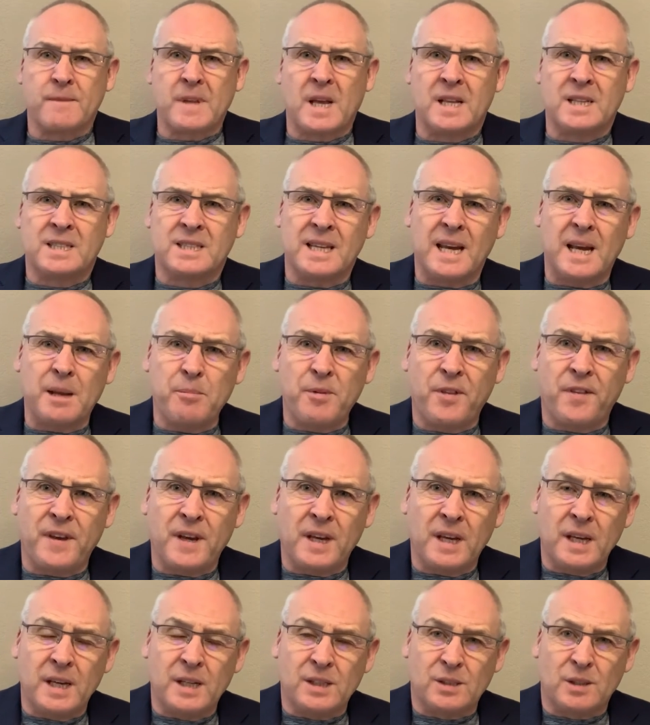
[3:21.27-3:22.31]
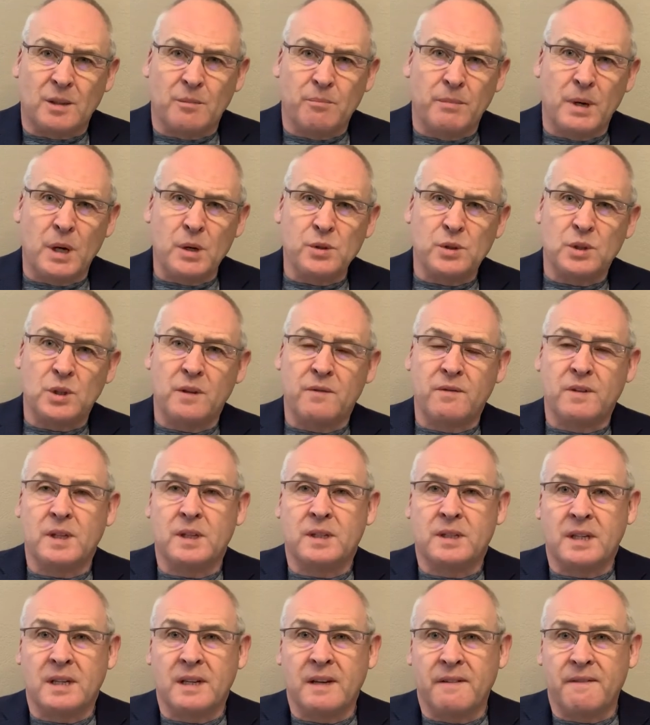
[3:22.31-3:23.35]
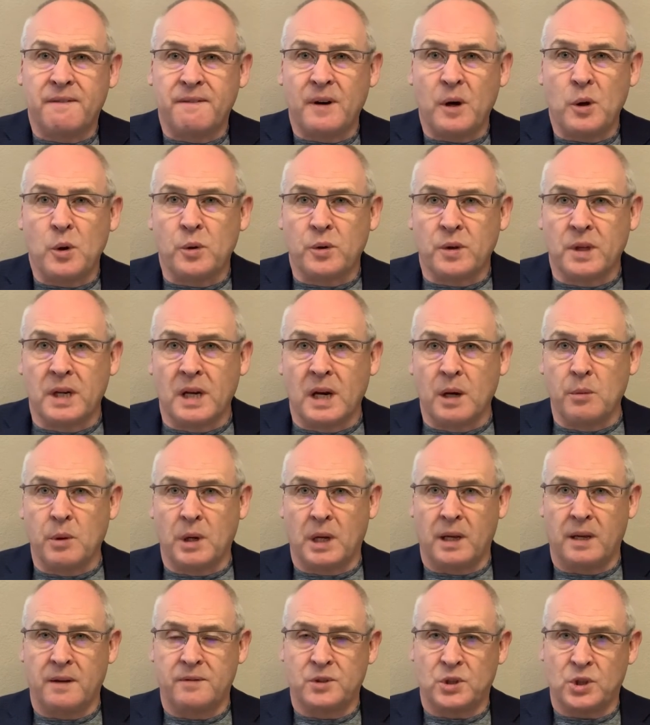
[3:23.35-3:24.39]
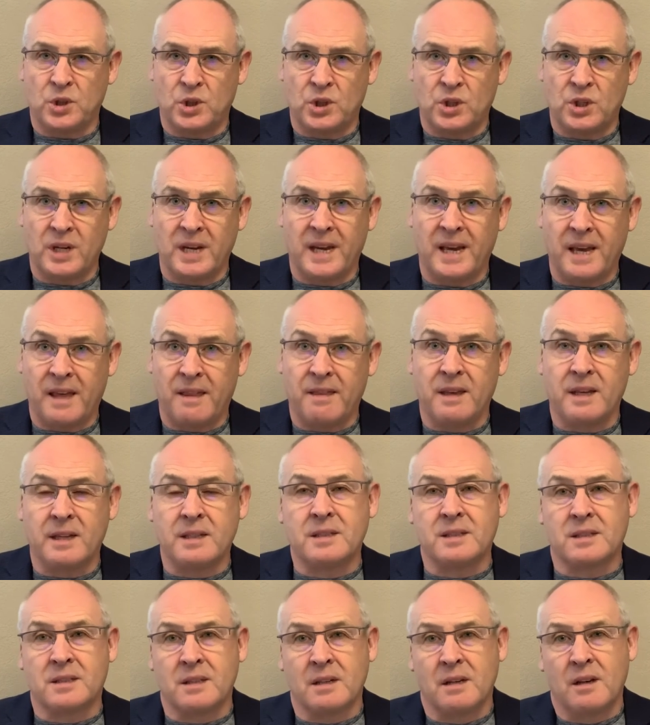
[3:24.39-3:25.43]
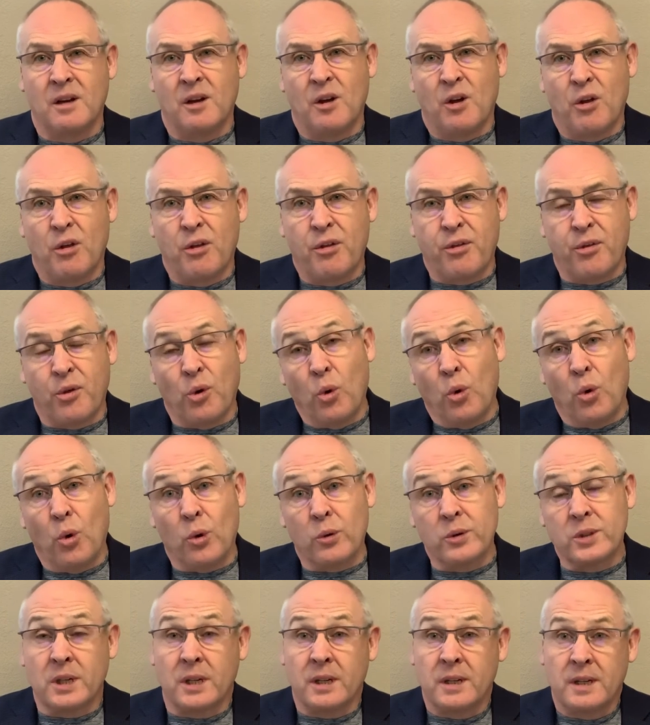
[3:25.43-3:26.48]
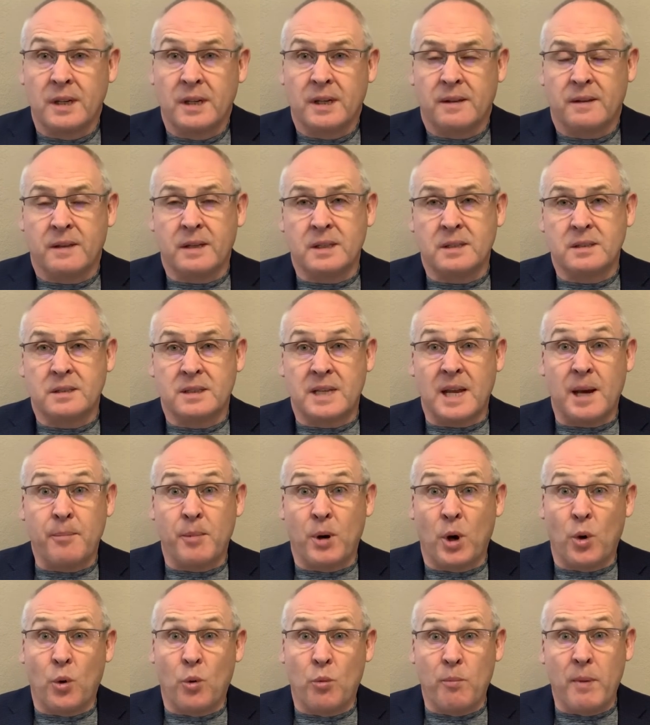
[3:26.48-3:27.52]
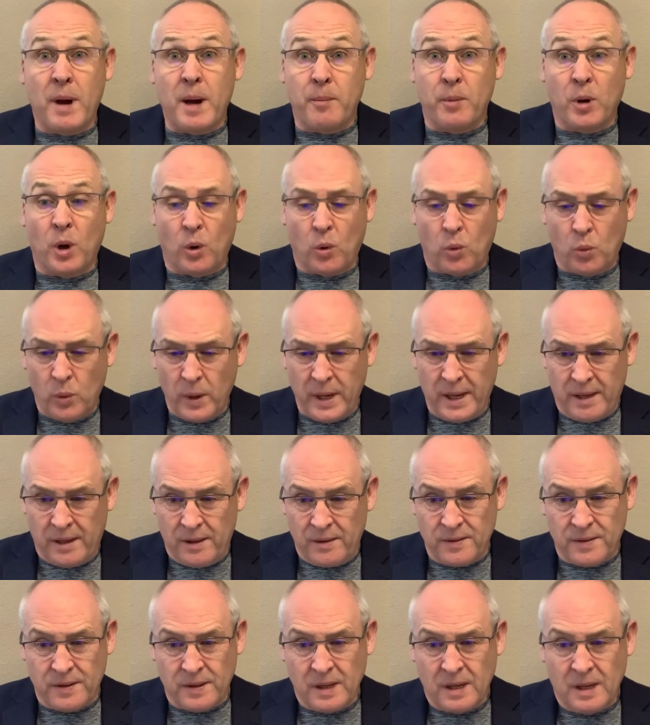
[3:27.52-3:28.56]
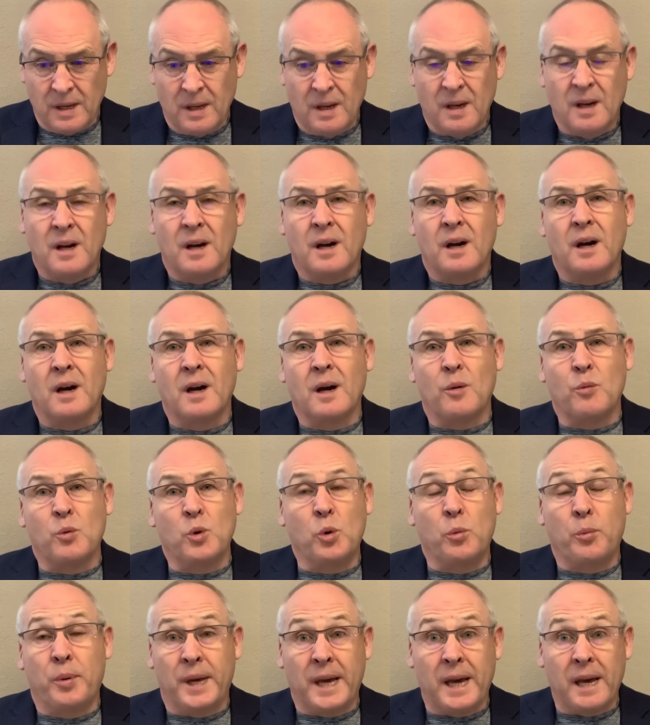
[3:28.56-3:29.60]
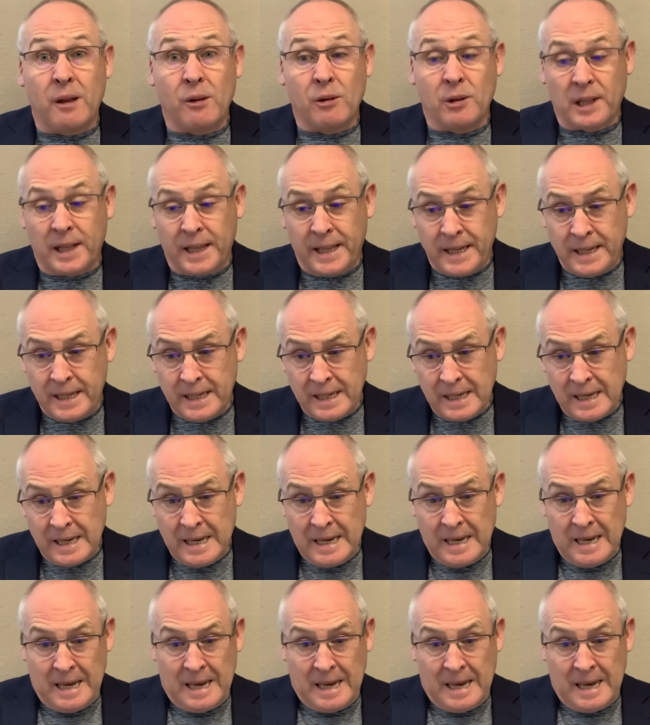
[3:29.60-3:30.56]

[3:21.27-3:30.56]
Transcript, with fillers: the sad thing is that most of the dear folk that I would love to share this thought, this demo memo with, uh, will be elderly